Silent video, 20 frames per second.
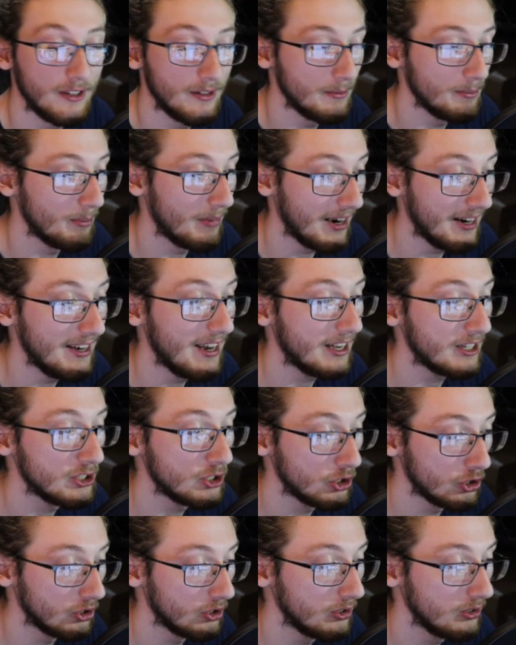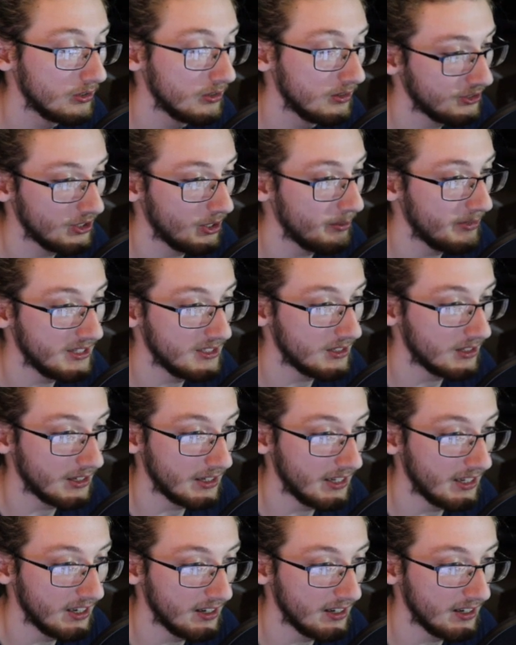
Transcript: my next turn, somebody's gonna get